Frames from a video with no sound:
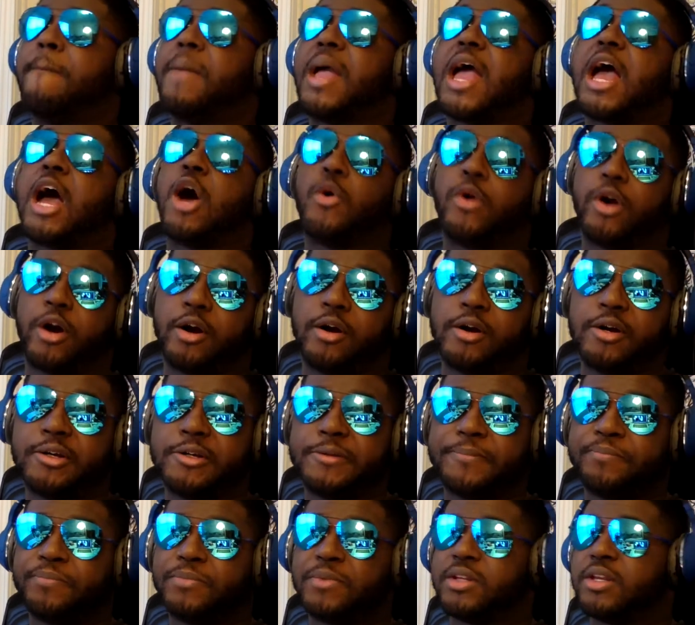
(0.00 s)
power
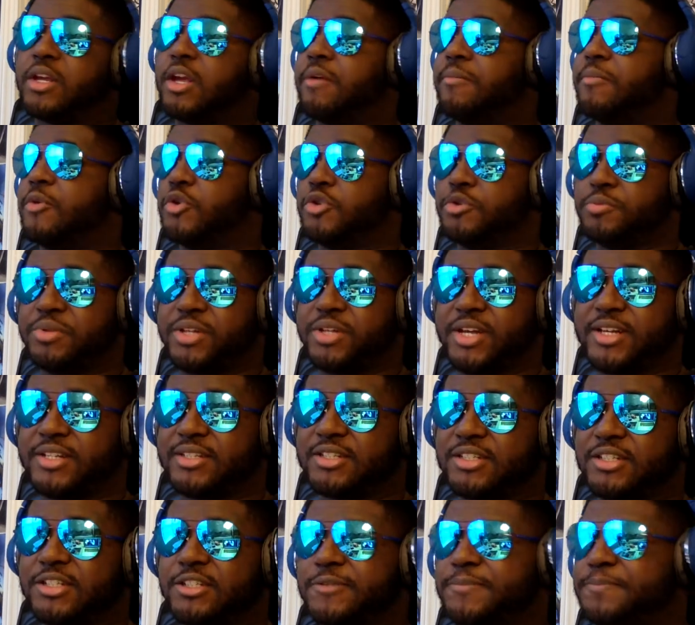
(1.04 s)
in most
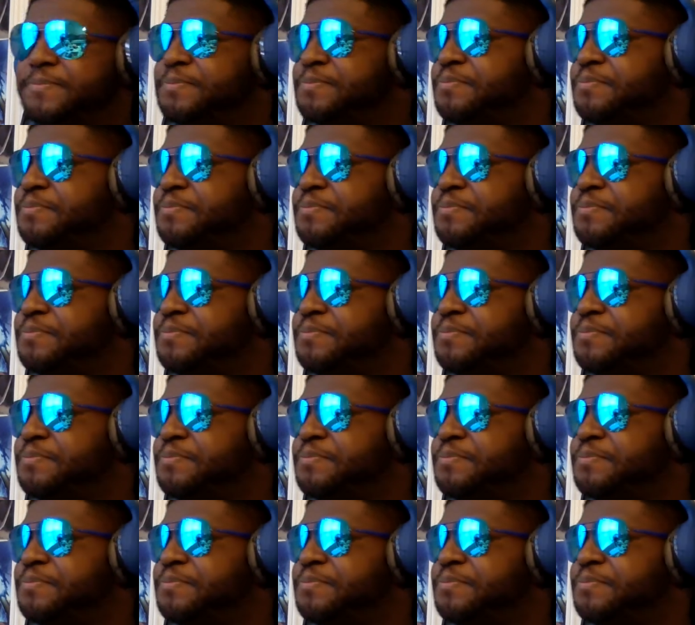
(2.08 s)
places.